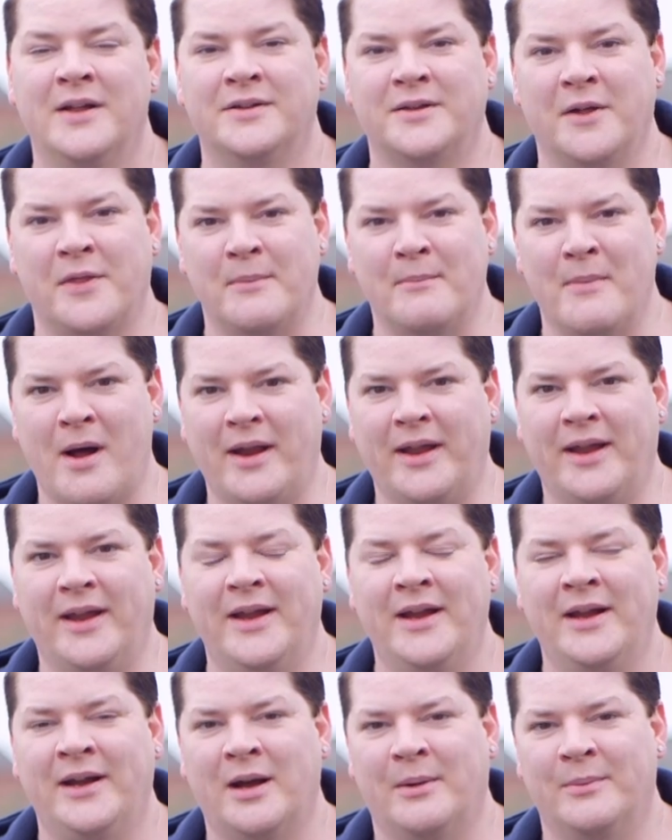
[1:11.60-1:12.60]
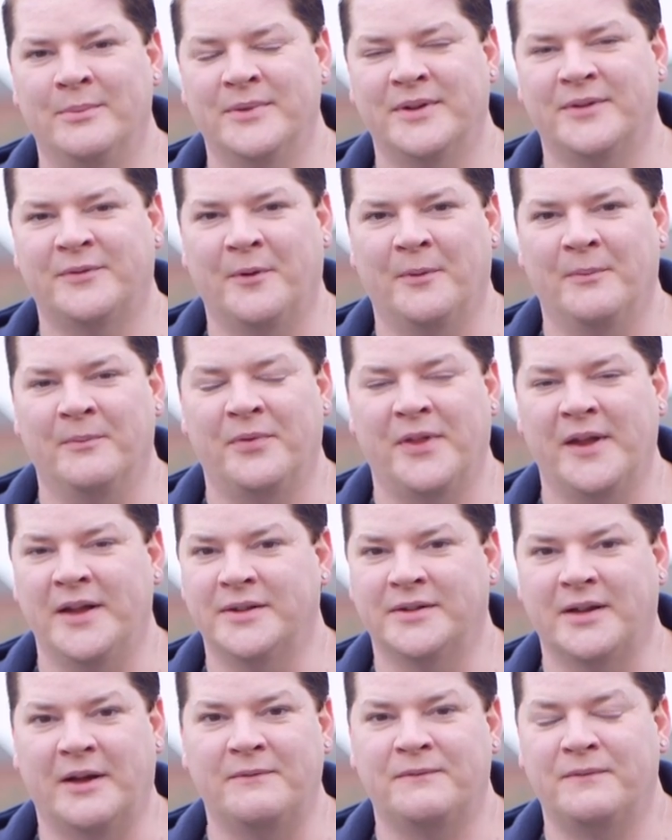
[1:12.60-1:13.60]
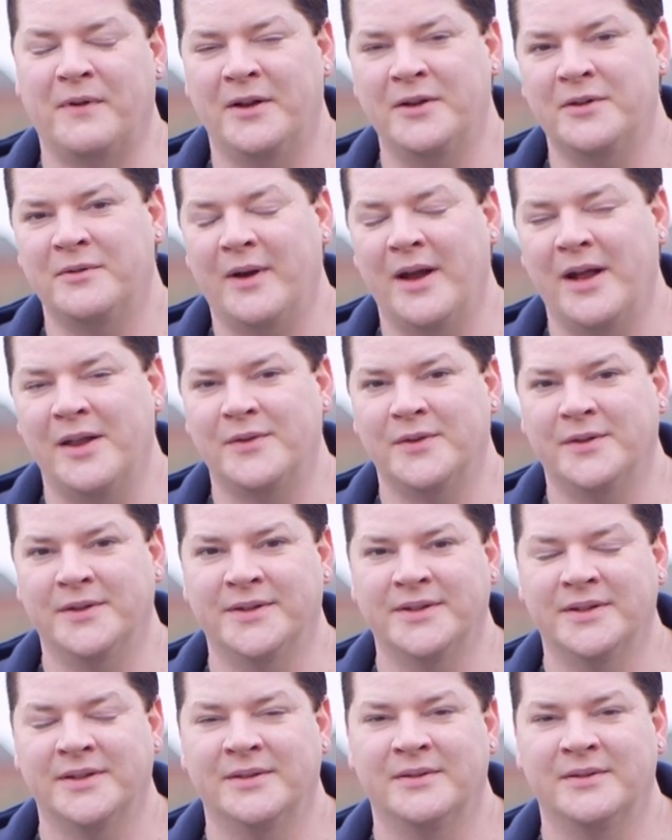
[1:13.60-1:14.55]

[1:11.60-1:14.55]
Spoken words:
So the money comes from things like fundraisers,